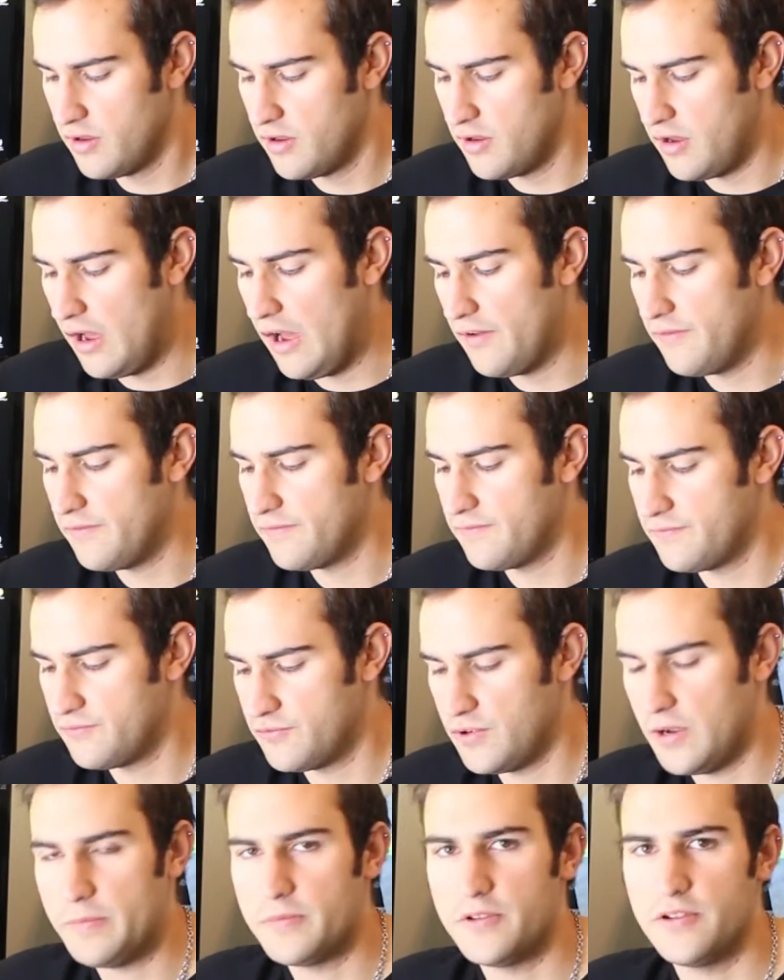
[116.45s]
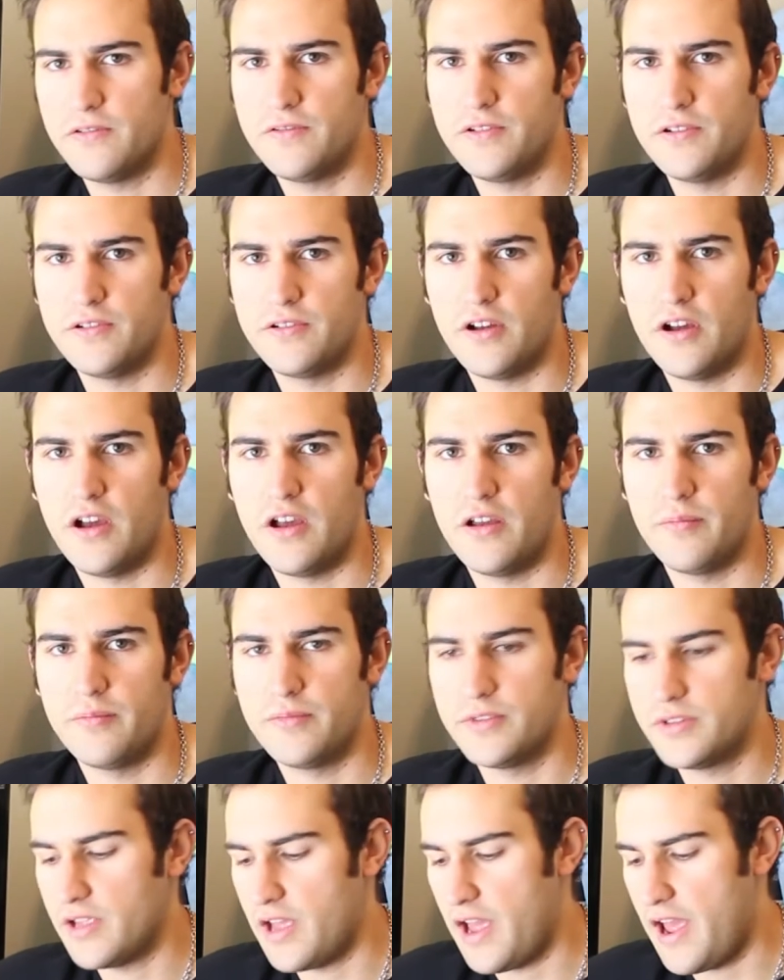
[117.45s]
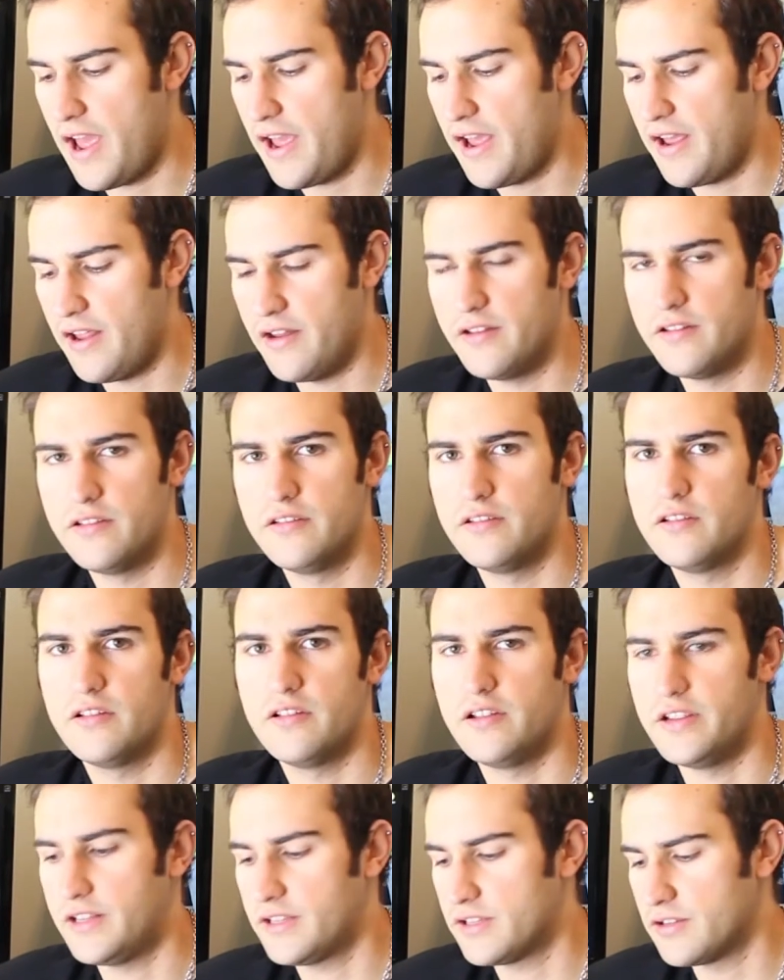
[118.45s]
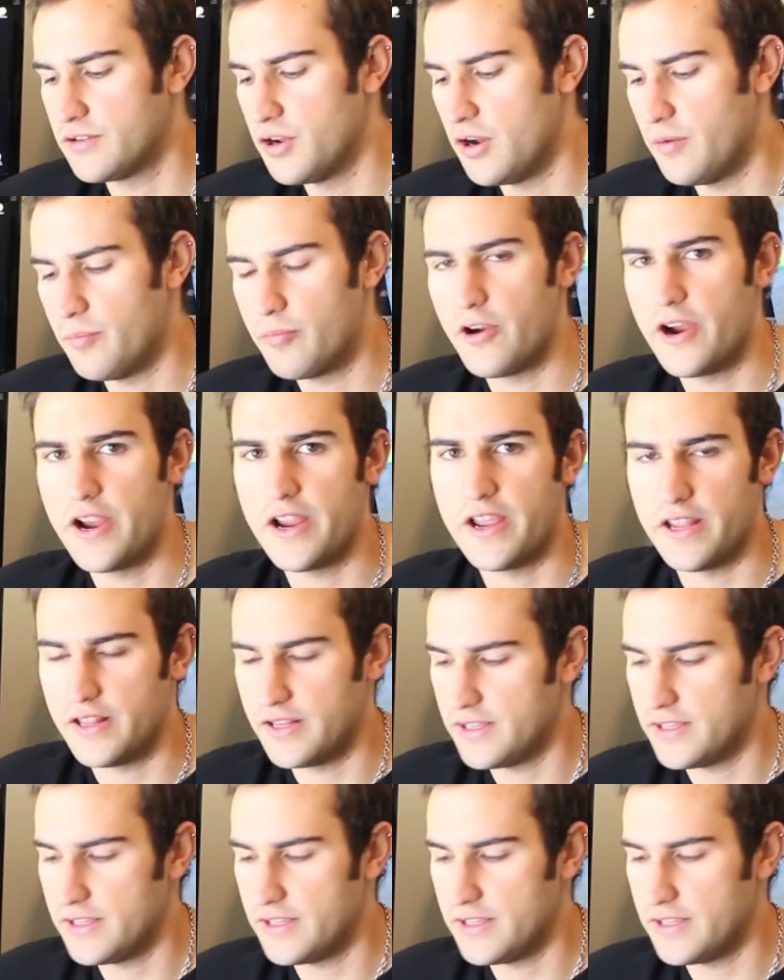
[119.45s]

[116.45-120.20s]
I've dropped it a few times and it's not breaking.